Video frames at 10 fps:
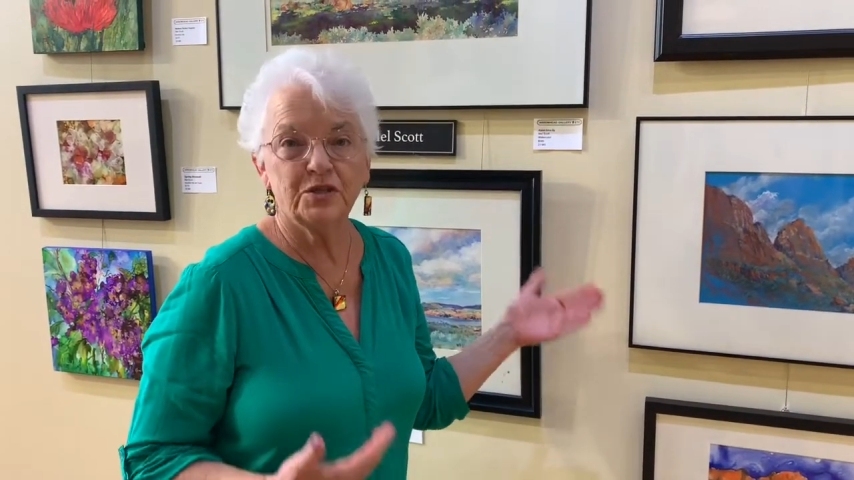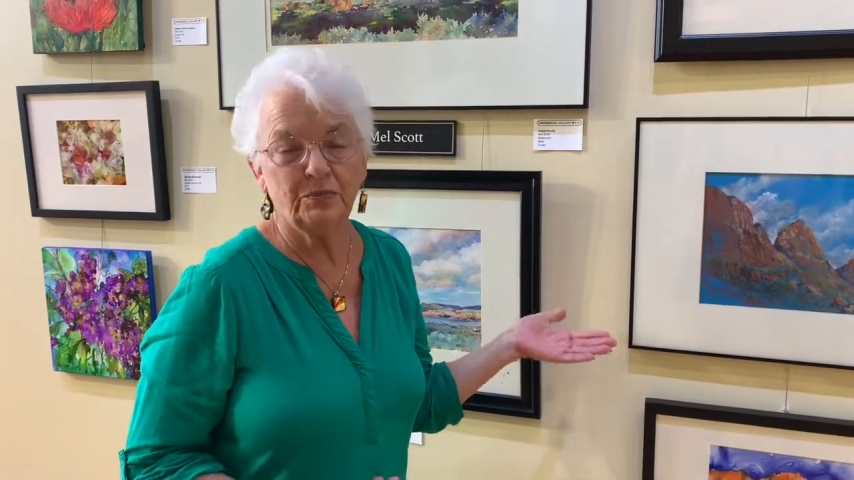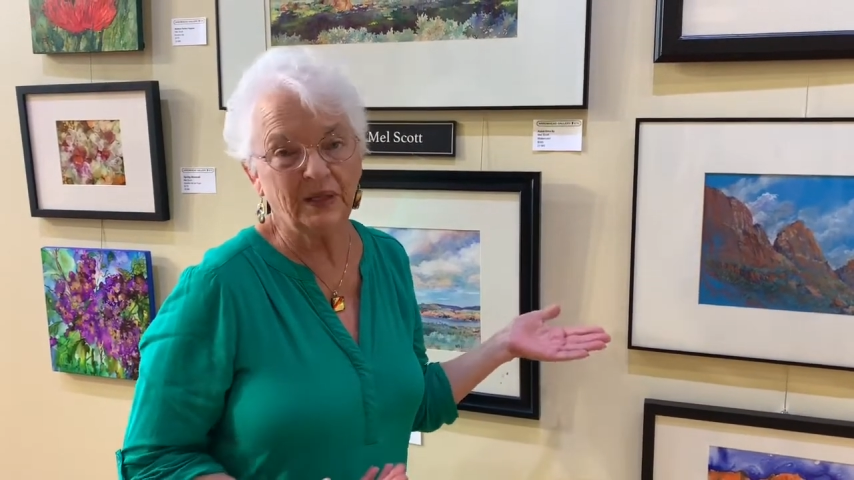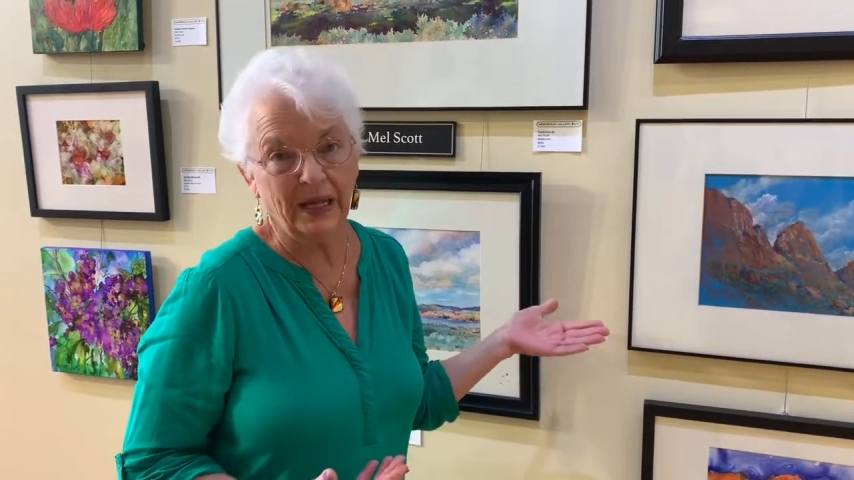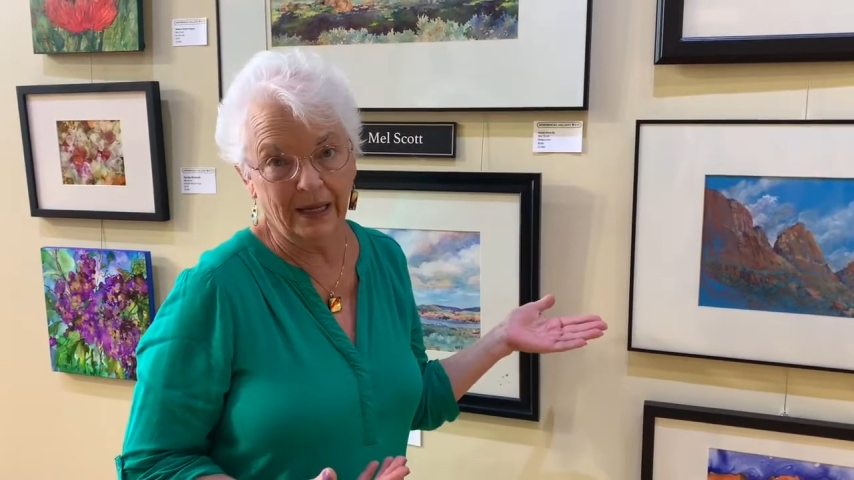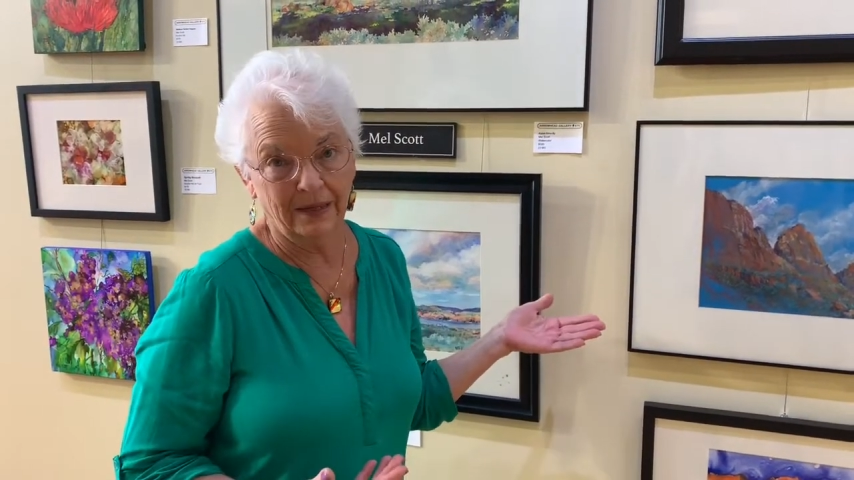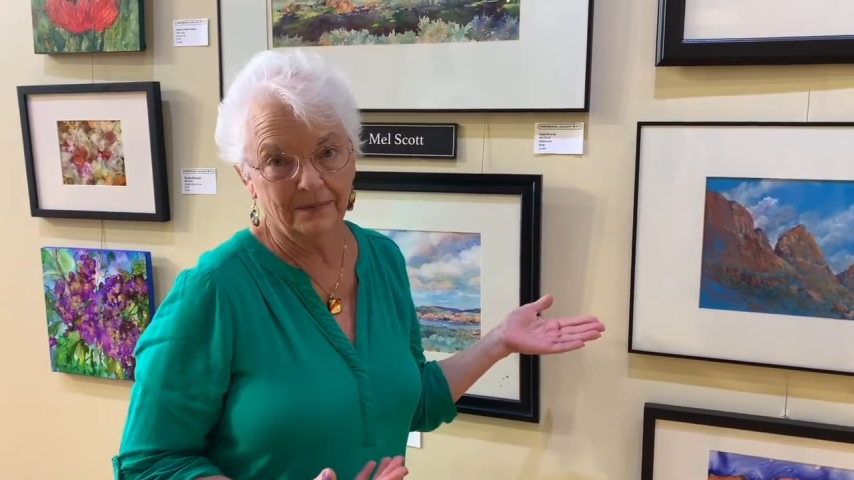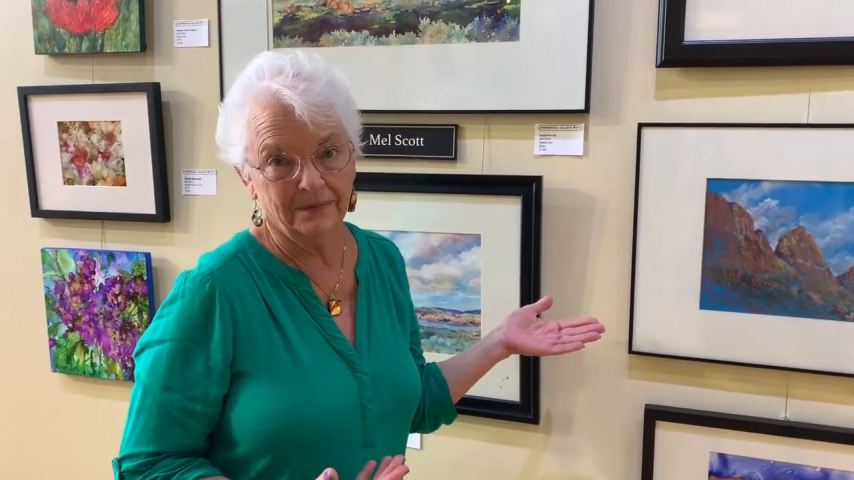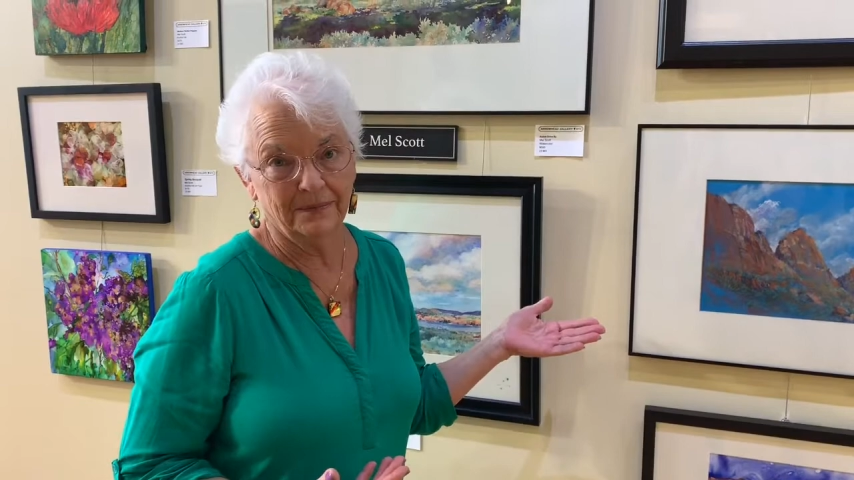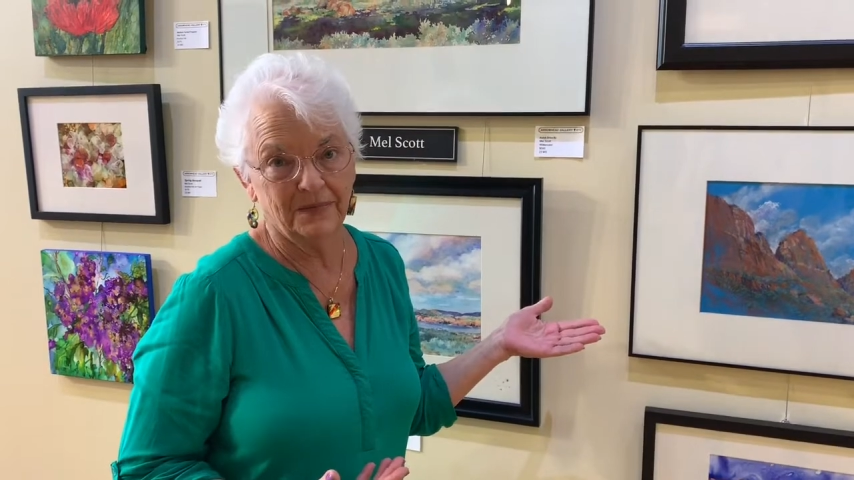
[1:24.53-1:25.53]
play,
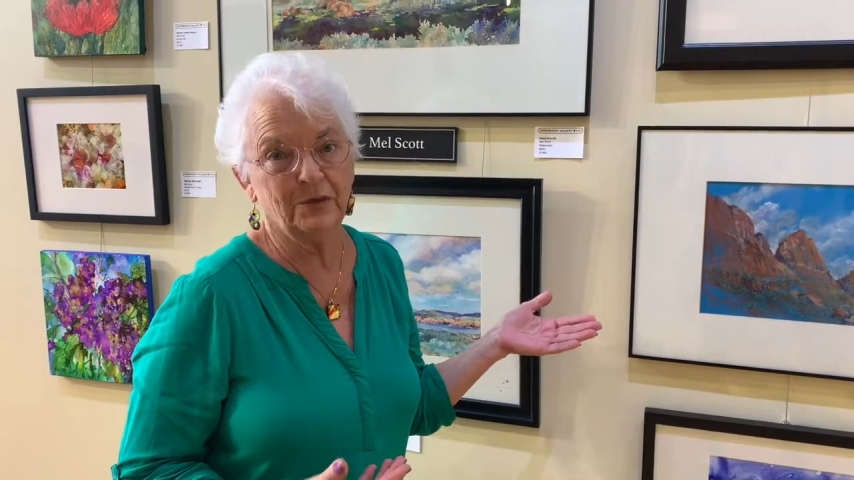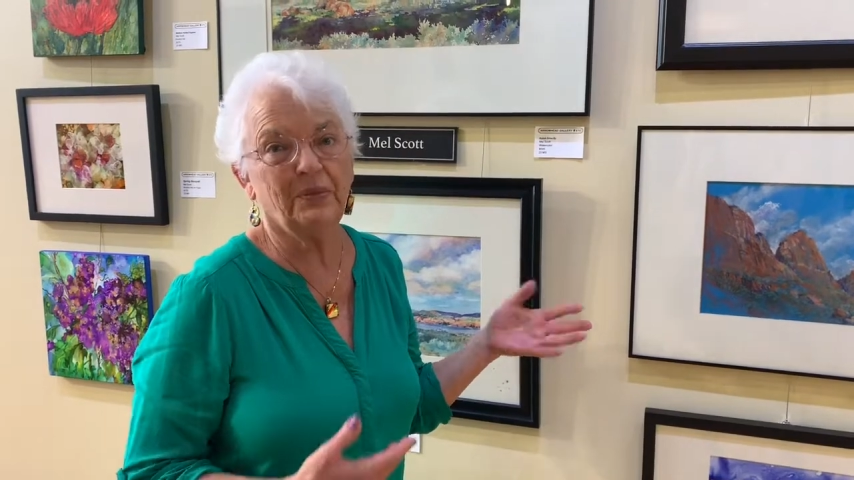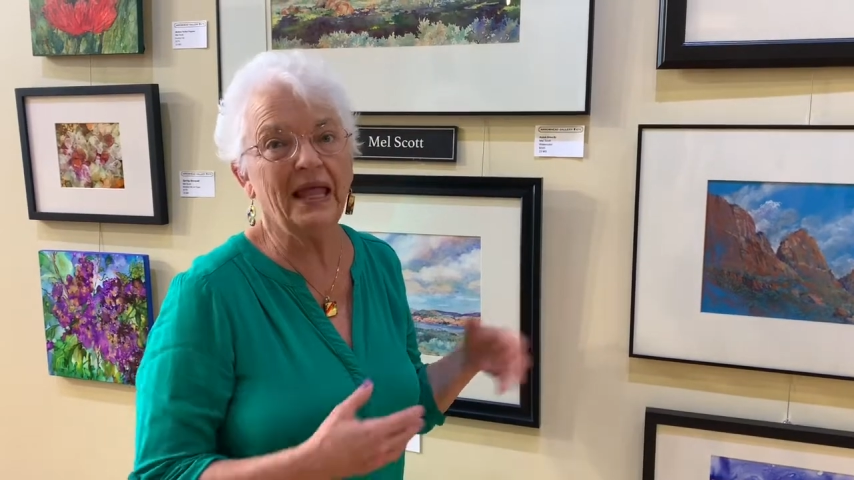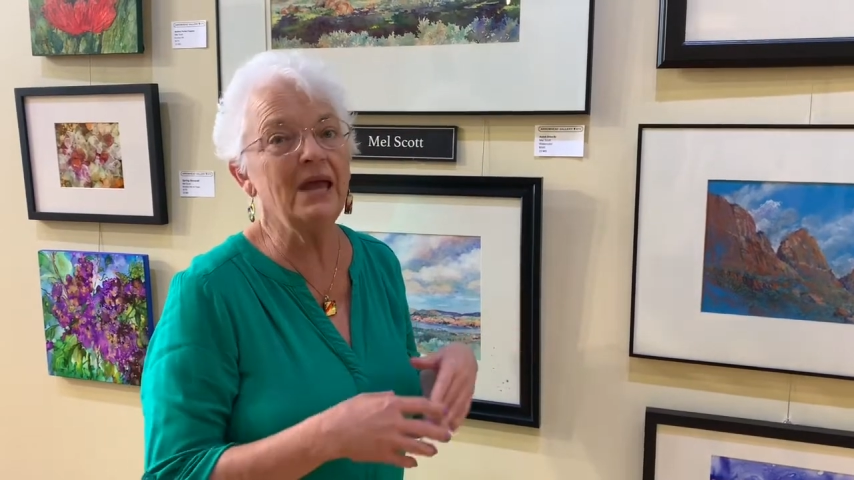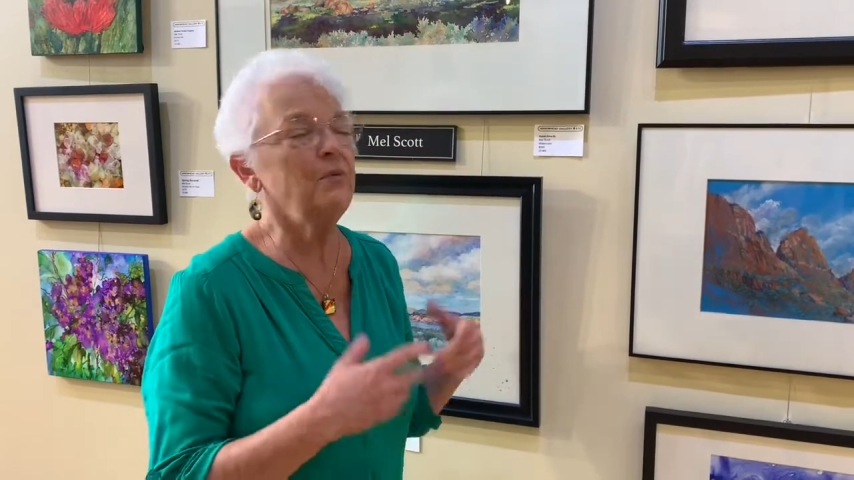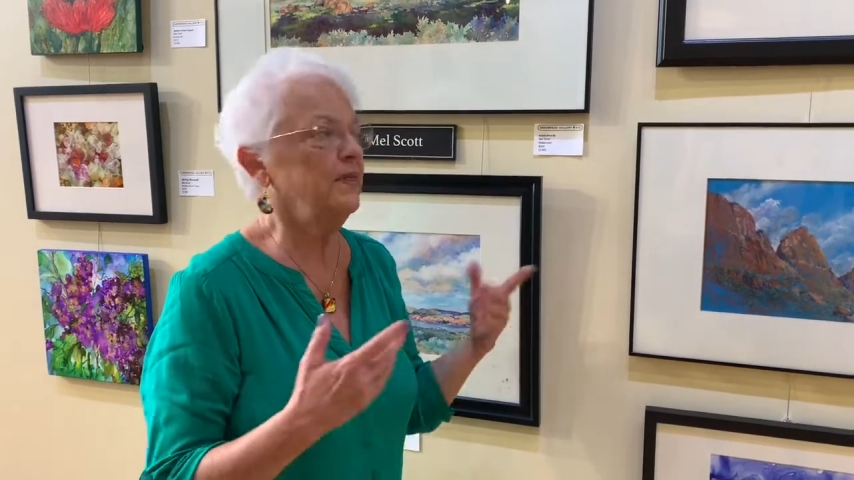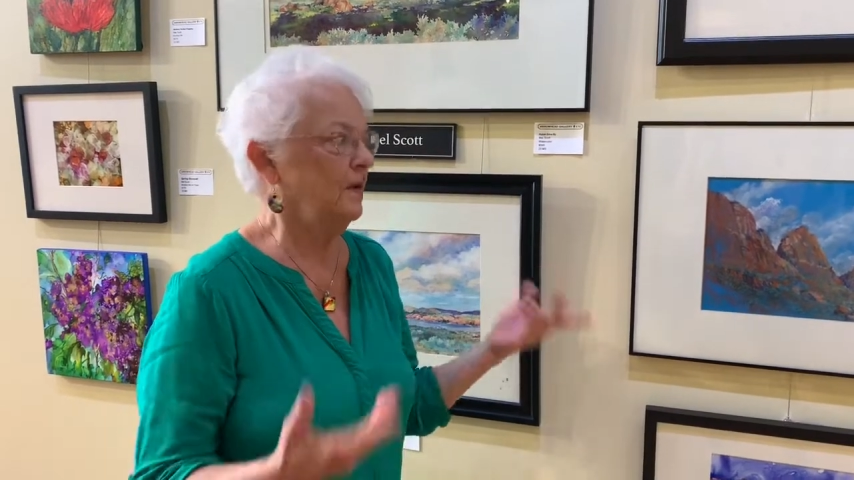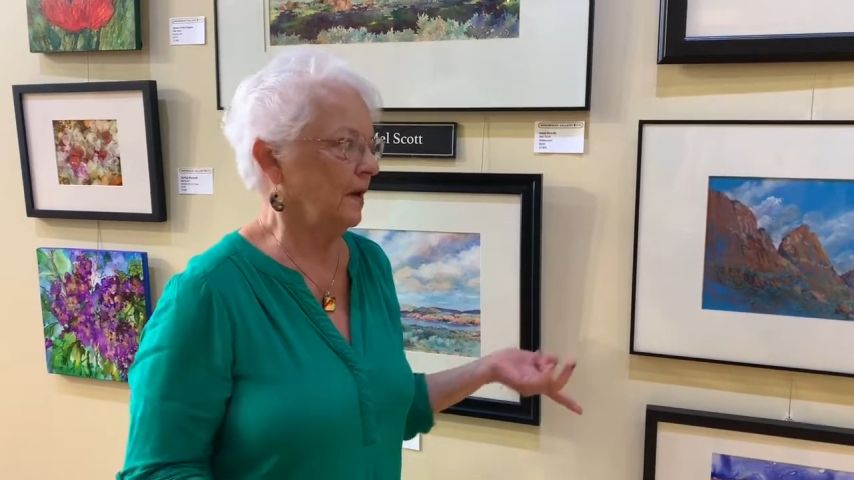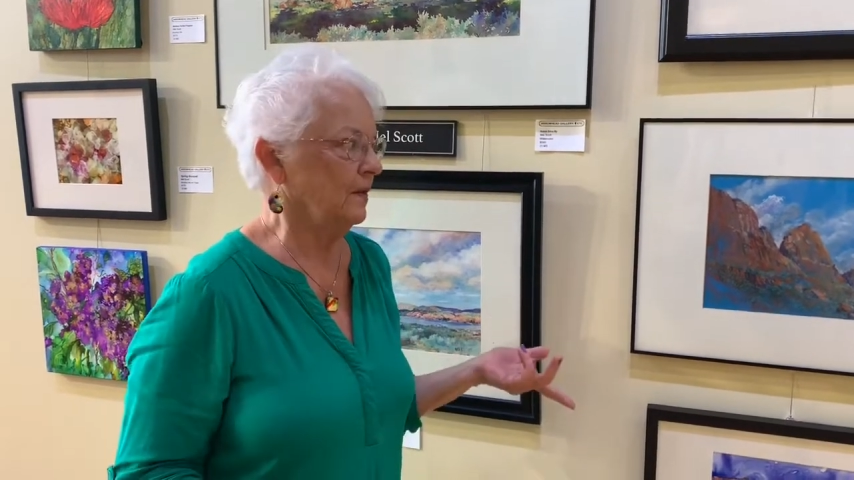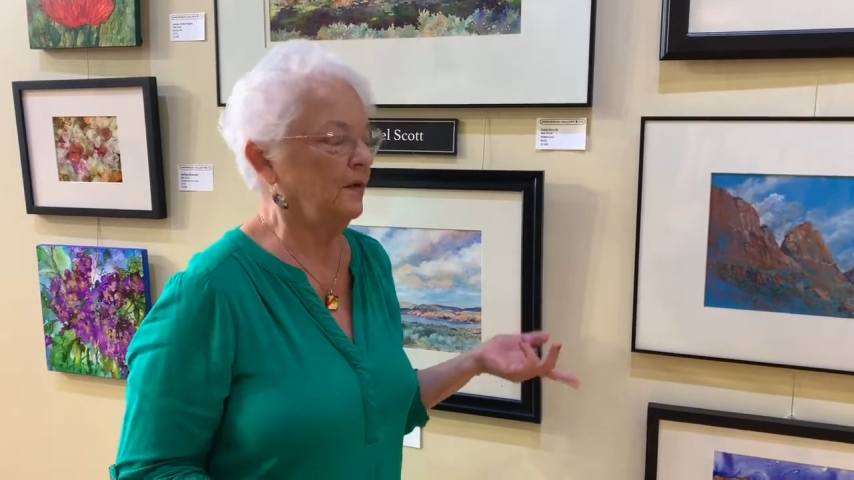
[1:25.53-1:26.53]
to play with
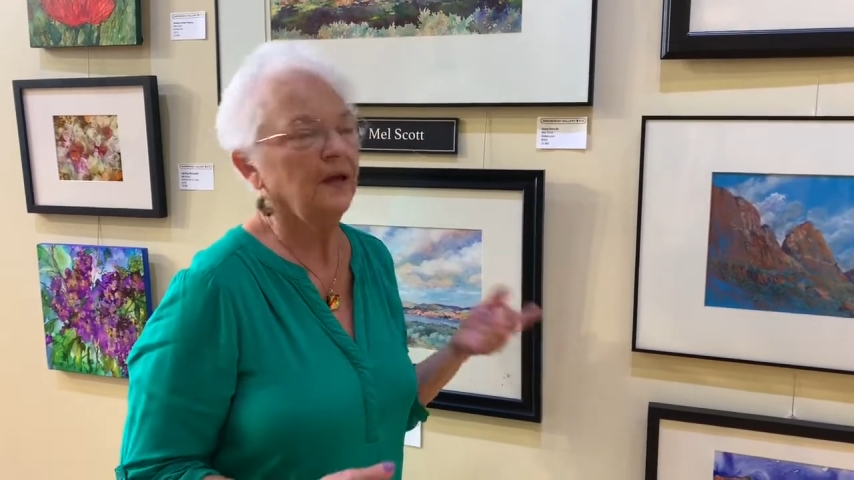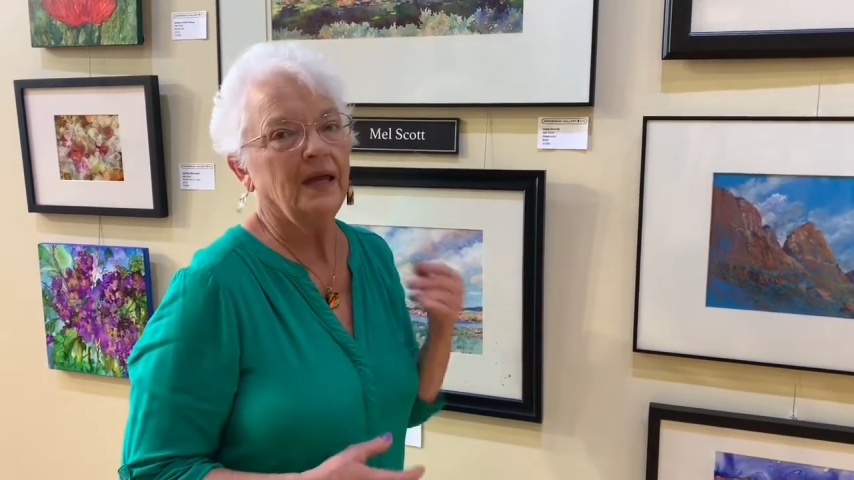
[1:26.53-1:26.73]
color.